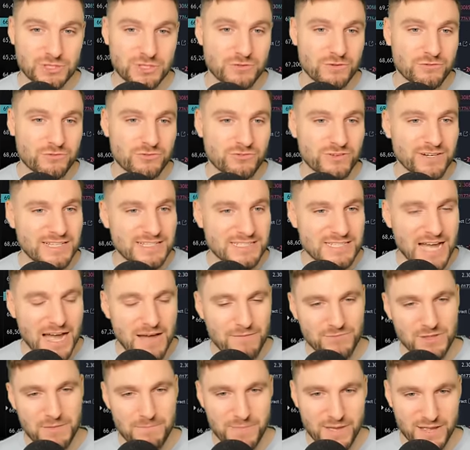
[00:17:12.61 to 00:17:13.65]
you have already
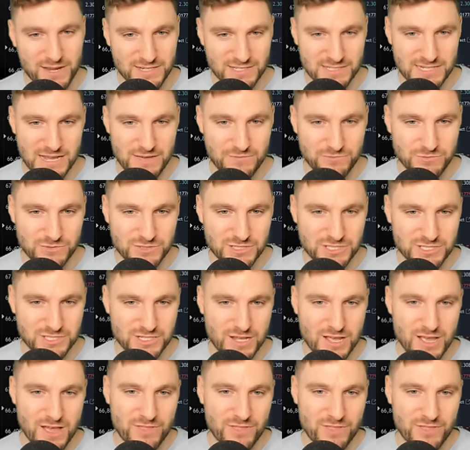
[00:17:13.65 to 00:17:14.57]
tapped the biggest levels,